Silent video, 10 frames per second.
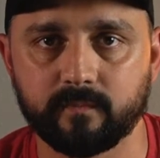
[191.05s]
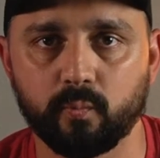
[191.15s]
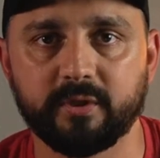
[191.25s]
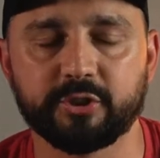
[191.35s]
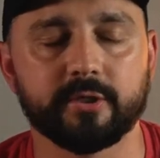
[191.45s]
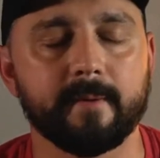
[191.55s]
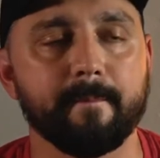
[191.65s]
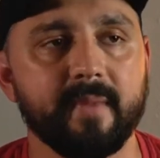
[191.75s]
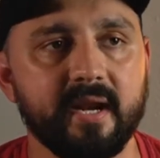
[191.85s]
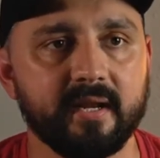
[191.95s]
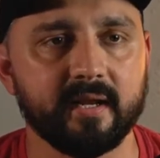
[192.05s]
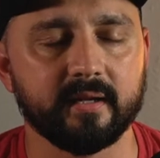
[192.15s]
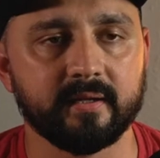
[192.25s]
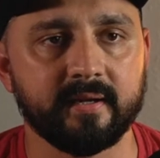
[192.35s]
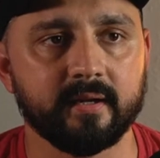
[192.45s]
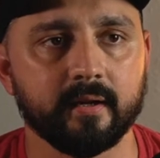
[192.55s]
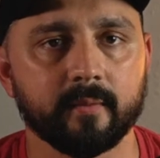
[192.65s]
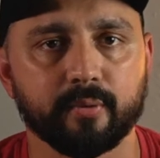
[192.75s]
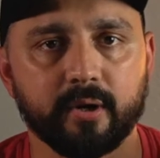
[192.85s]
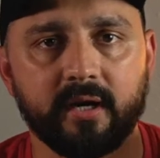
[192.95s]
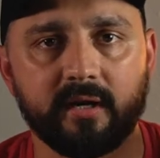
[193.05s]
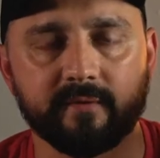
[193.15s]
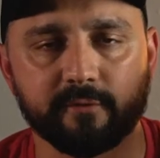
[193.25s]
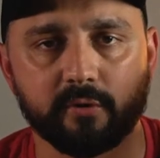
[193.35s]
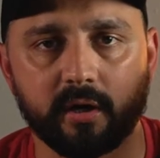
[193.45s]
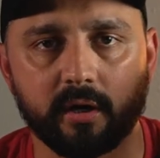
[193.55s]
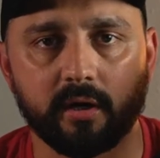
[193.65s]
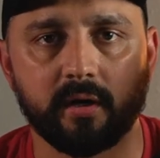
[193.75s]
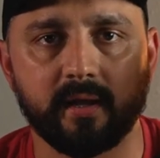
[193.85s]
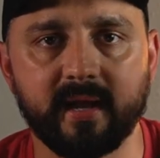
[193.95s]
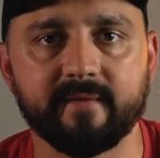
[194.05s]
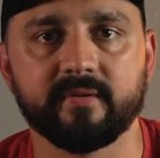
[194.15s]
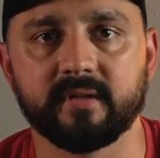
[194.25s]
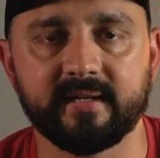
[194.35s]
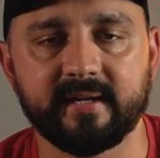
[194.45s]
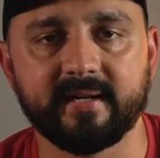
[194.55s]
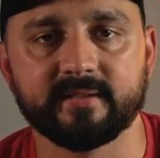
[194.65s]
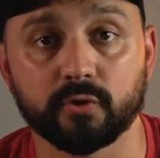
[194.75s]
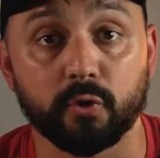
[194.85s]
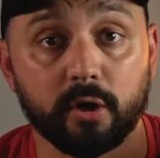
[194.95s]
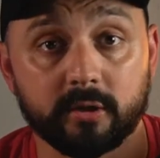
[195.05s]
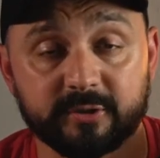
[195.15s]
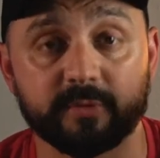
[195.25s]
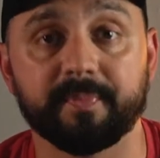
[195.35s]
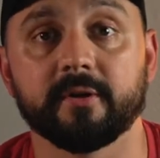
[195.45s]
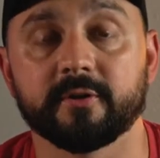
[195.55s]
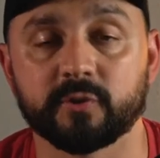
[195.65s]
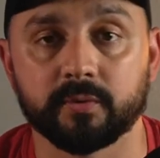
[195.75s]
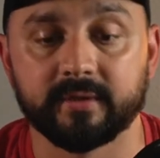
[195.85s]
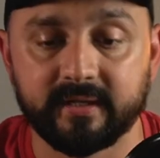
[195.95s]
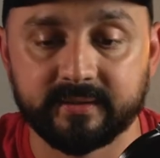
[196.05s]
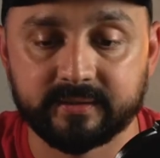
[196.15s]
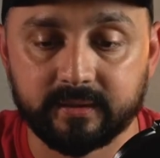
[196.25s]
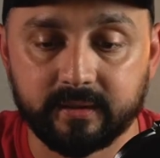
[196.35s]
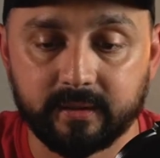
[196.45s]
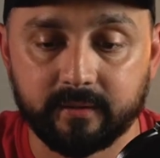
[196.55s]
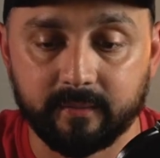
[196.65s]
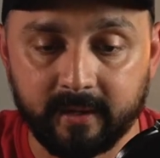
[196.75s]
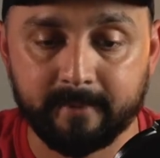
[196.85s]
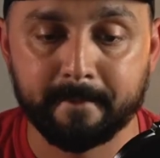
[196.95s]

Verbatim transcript: we should immediately pray for our heavenly needs or our spiritual needs, right?